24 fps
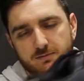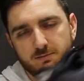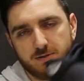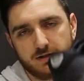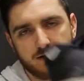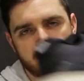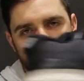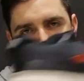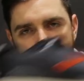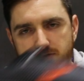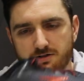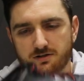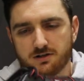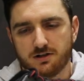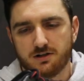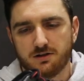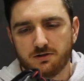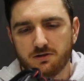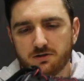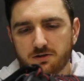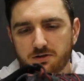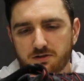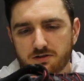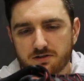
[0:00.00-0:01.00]
But yeah, there's not a
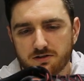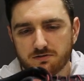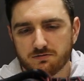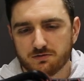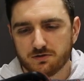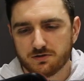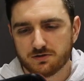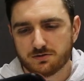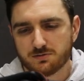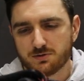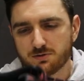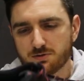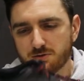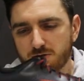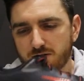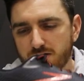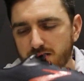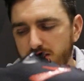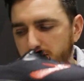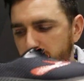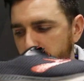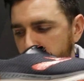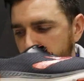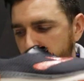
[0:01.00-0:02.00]
whole lot of difference
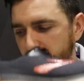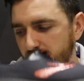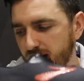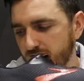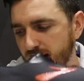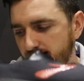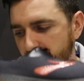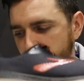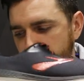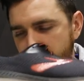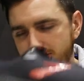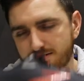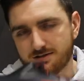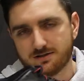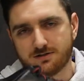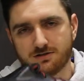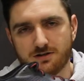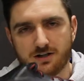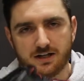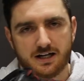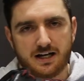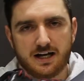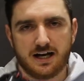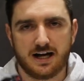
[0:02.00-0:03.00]
between that, but this is
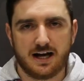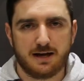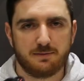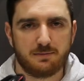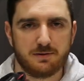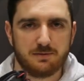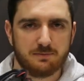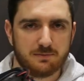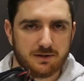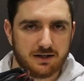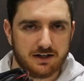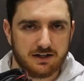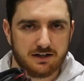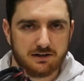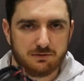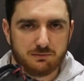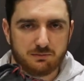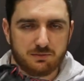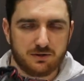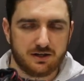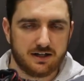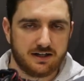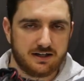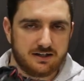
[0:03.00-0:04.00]
kind of a happy
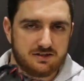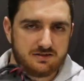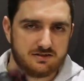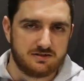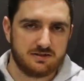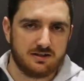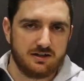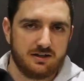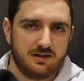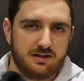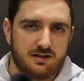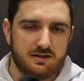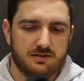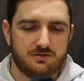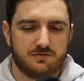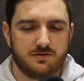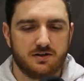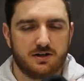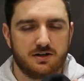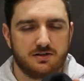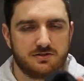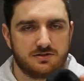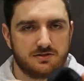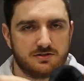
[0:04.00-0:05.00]
medium place as
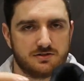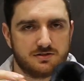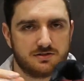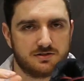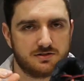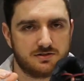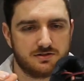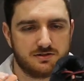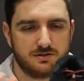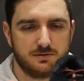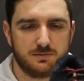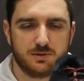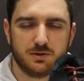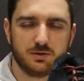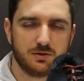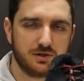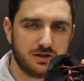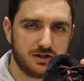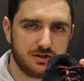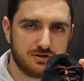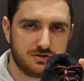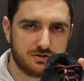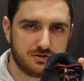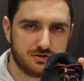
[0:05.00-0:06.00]
far as a
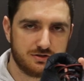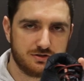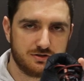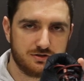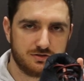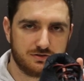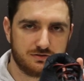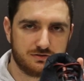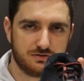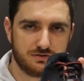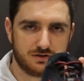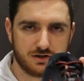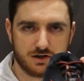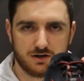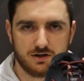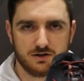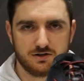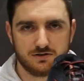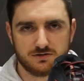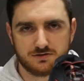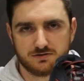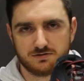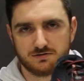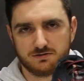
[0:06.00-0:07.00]
stability shoe
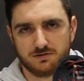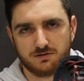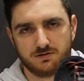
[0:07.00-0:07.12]
goes,